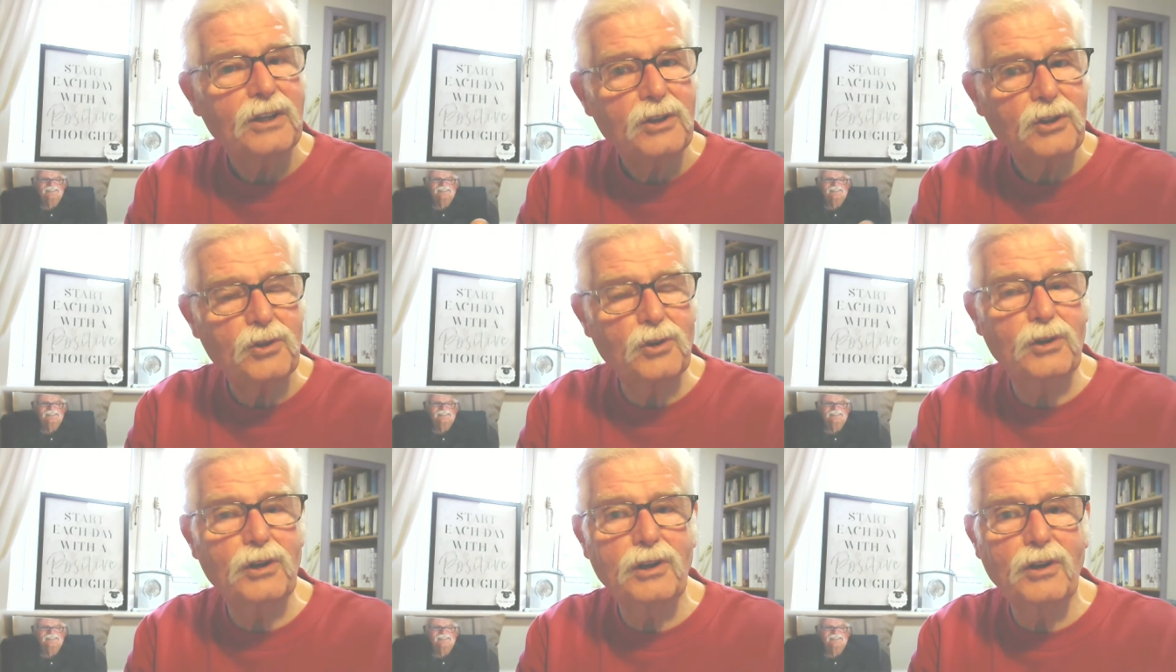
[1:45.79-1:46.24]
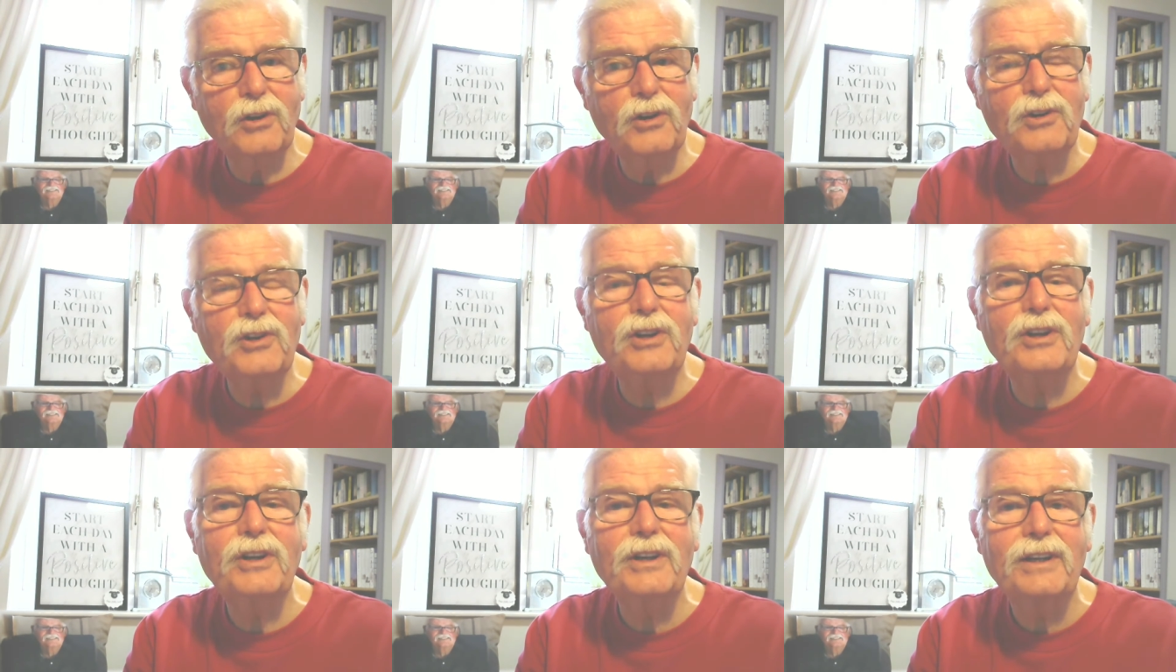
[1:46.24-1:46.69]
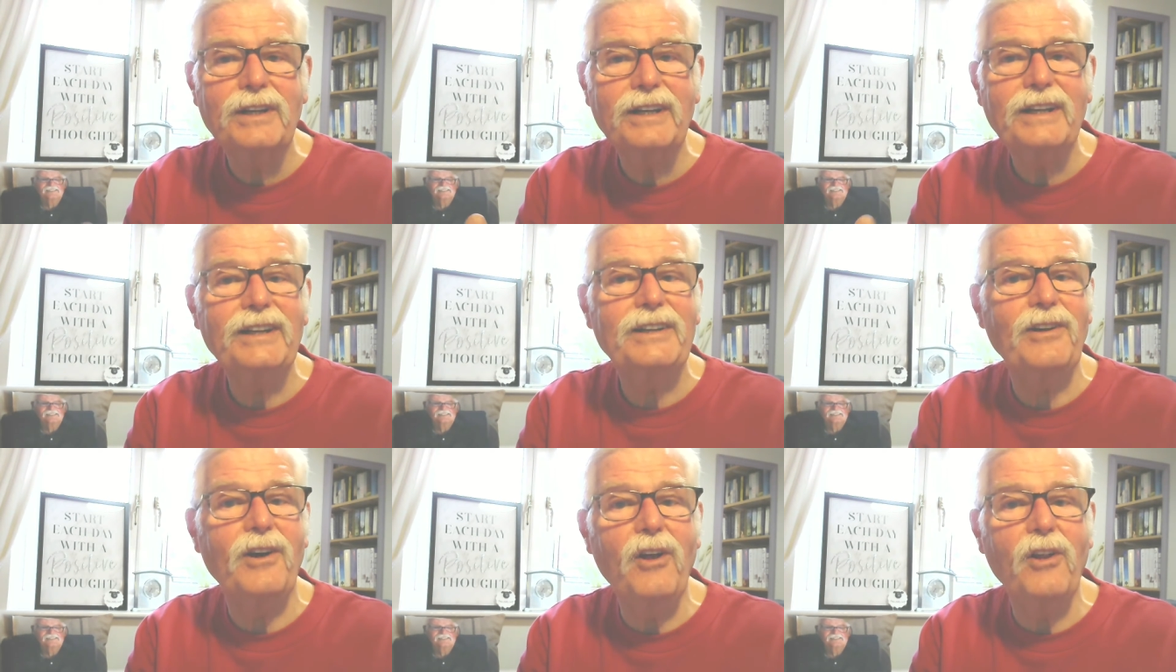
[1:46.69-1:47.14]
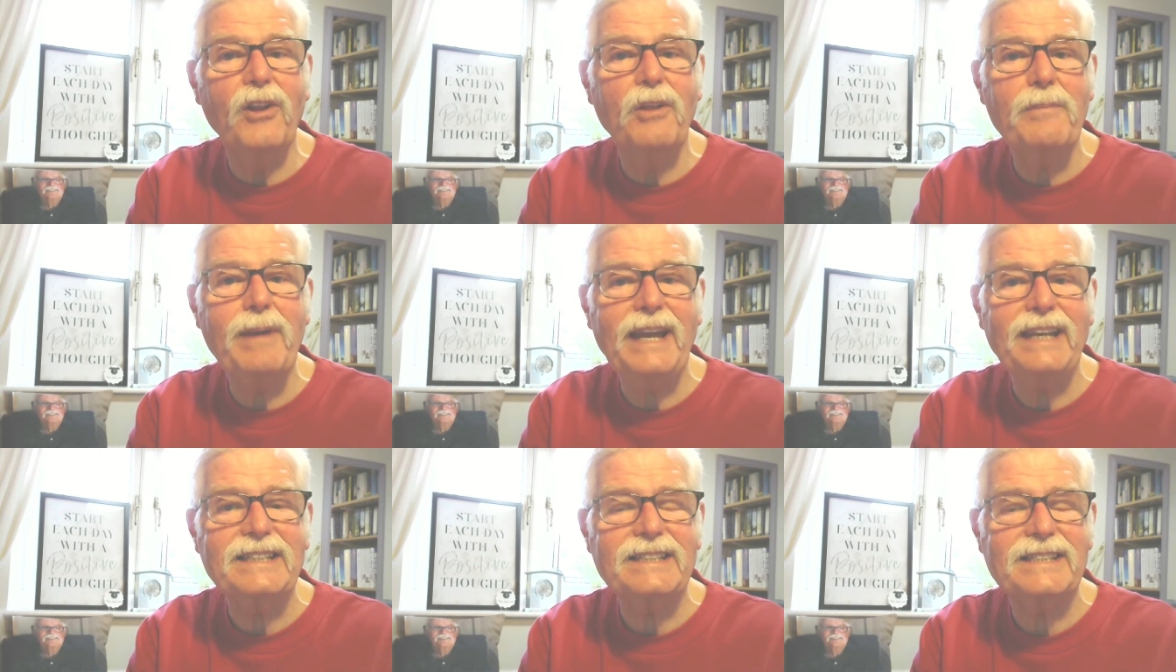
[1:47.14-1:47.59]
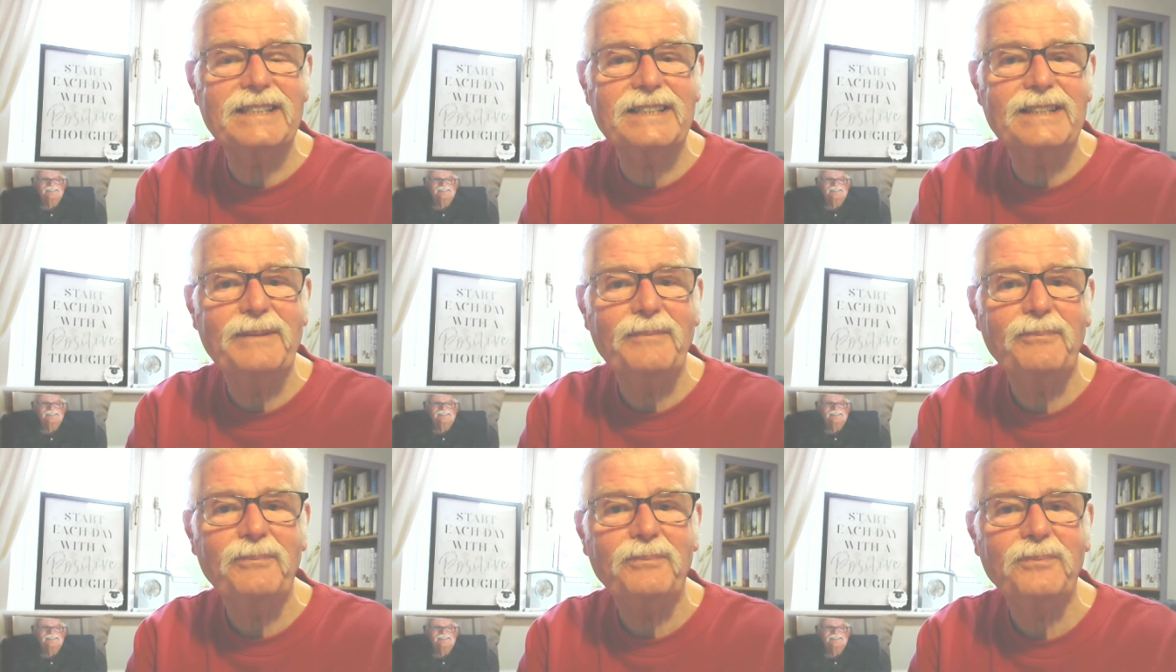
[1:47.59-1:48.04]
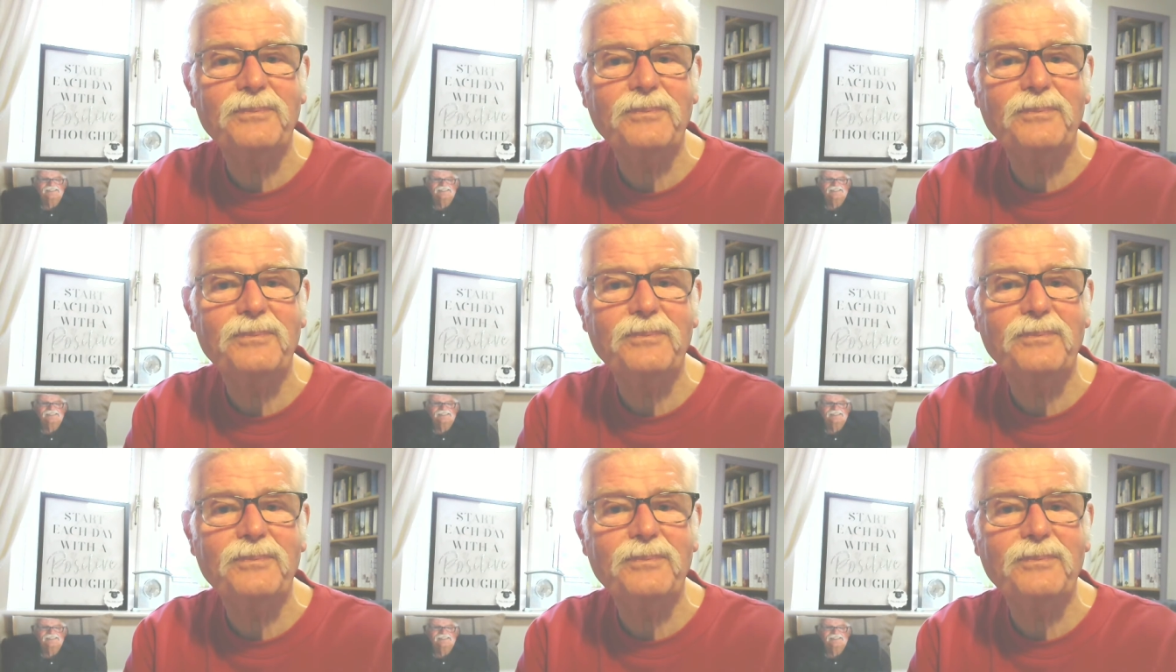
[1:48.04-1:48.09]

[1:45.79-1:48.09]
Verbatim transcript: Good luck and all the best.